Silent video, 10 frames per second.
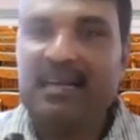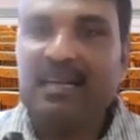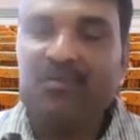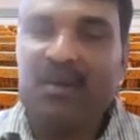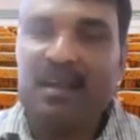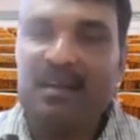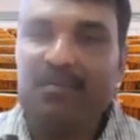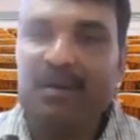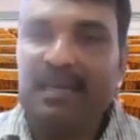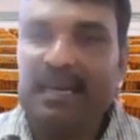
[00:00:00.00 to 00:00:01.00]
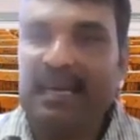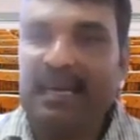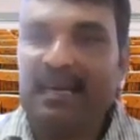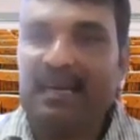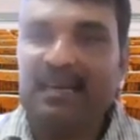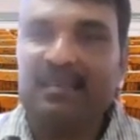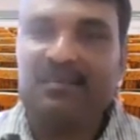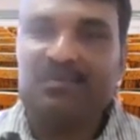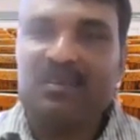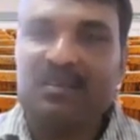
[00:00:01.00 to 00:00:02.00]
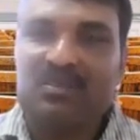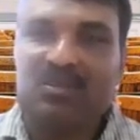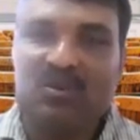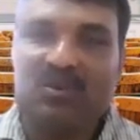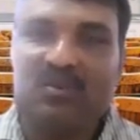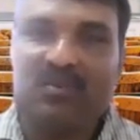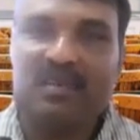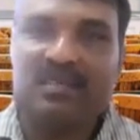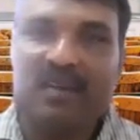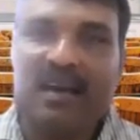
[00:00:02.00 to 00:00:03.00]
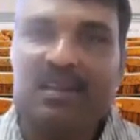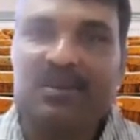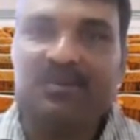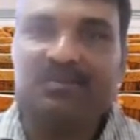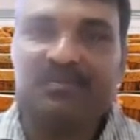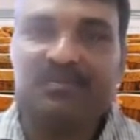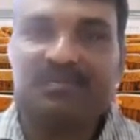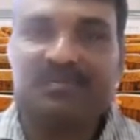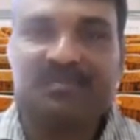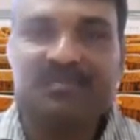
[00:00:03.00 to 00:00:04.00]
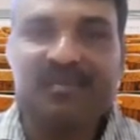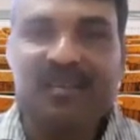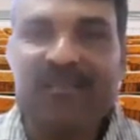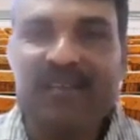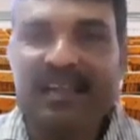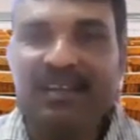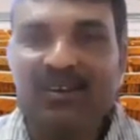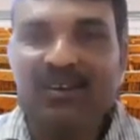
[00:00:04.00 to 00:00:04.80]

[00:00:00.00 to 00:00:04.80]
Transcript: divided by a, right? So what is the value? Value